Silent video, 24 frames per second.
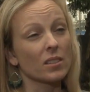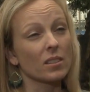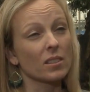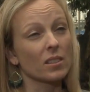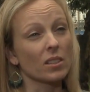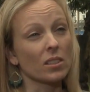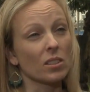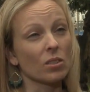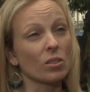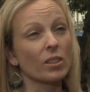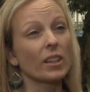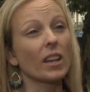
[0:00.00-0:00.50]

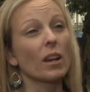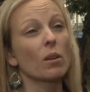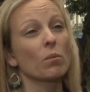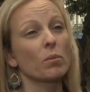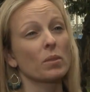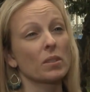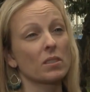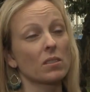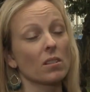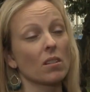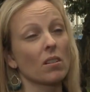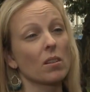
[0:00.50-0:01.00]
that you get
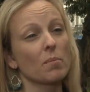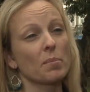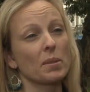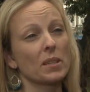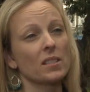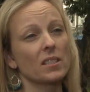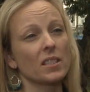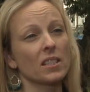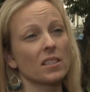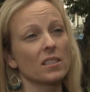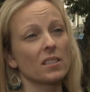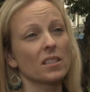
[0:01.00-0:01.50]
with
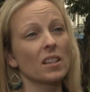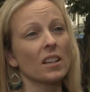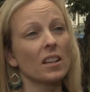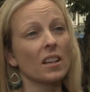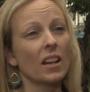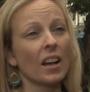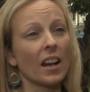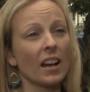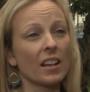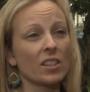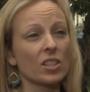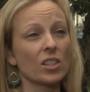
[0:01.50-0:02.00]
diabetes,
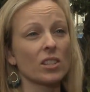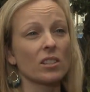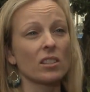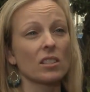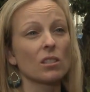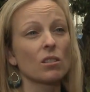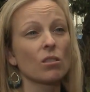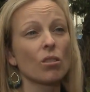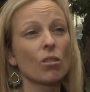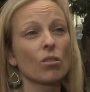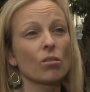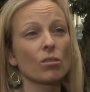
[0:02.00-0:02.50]
actually these
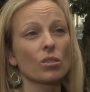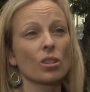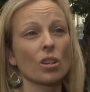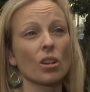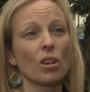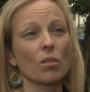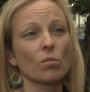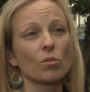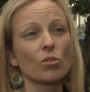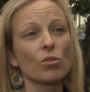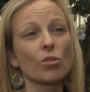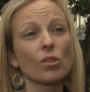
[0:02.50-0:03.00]

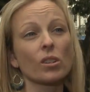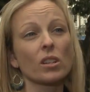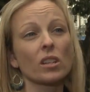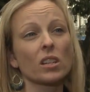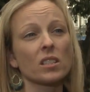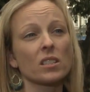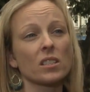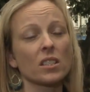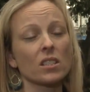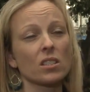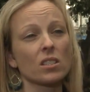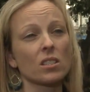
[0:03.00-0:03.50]
long-term chronic
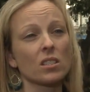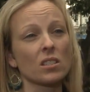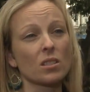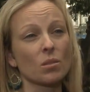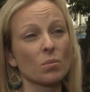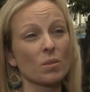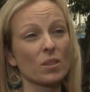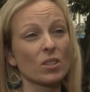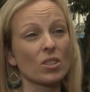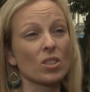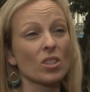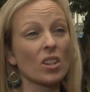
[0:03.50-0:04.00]
conditions
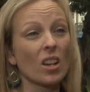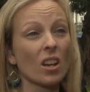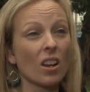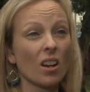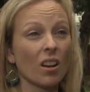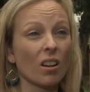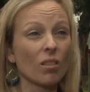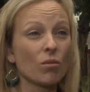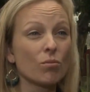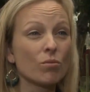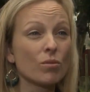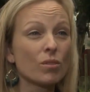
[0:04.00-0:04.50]
which
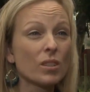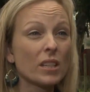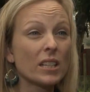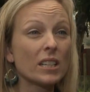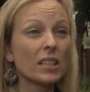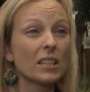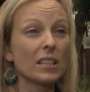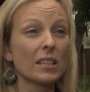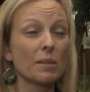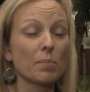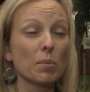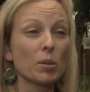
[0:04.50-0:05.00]
are
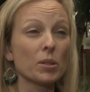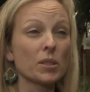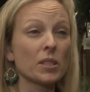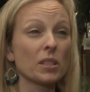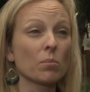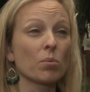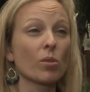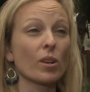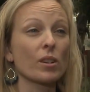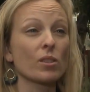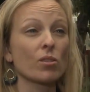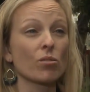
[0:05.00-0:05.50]
really putting
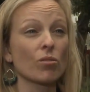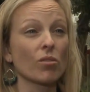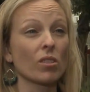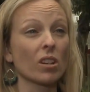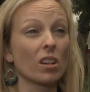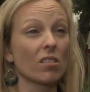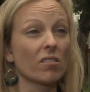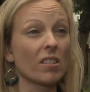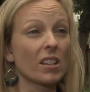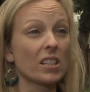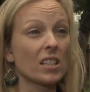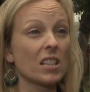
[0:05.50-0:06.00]
pressure on
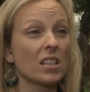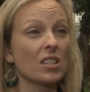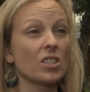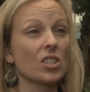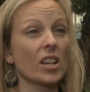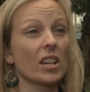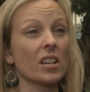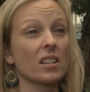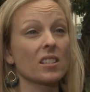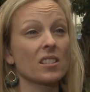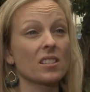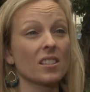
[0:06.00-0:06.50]
our
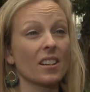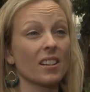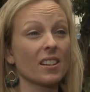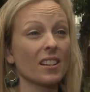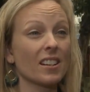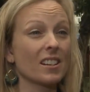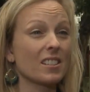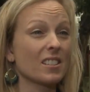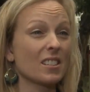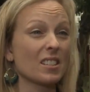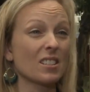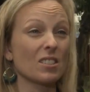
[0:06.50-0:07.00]
NHS and
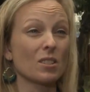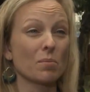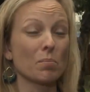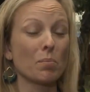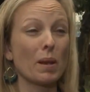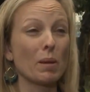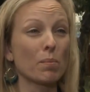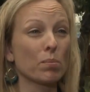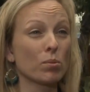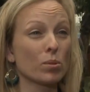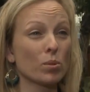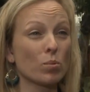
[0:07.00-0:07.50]
actually to
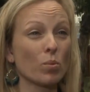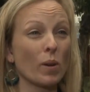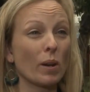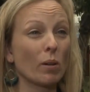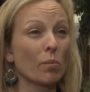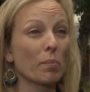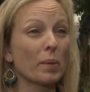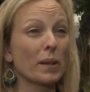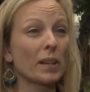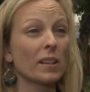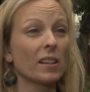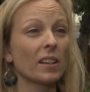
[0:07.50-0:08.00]
people's
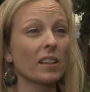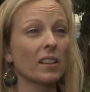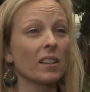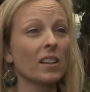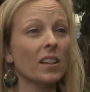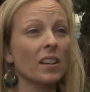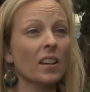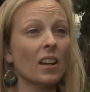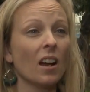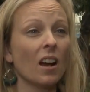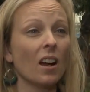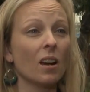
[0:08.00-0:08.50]
well-being
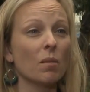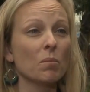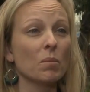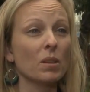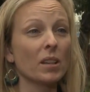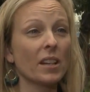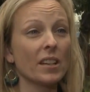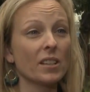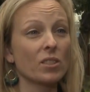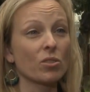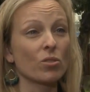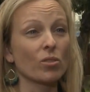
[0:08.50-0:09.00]

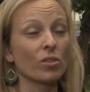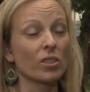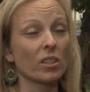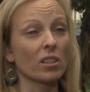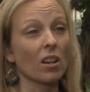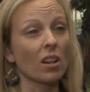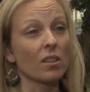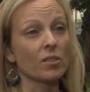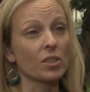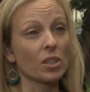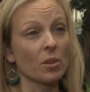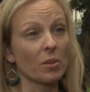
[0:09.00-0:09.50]
later on in
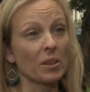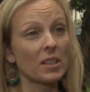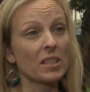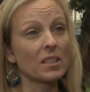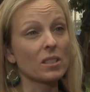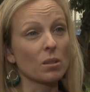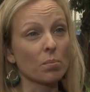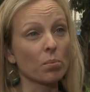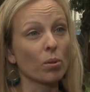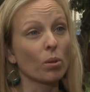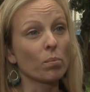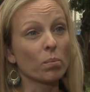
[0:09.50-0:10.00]
life. So it is
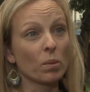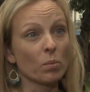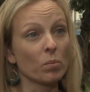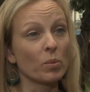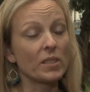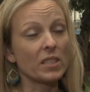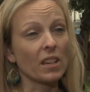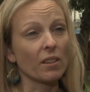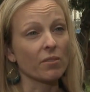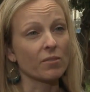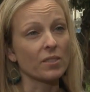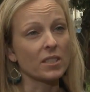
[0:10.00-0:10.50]
a problem, we
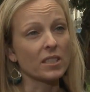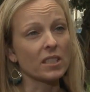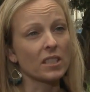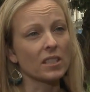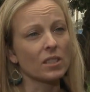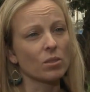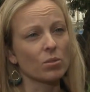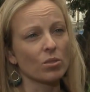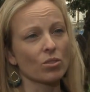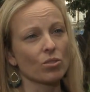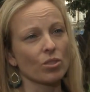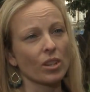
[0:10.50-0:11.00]
definitely need
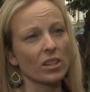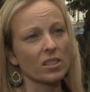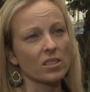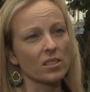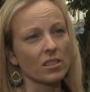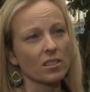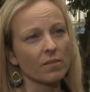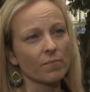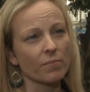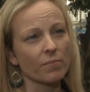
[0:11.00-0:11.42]
to address it.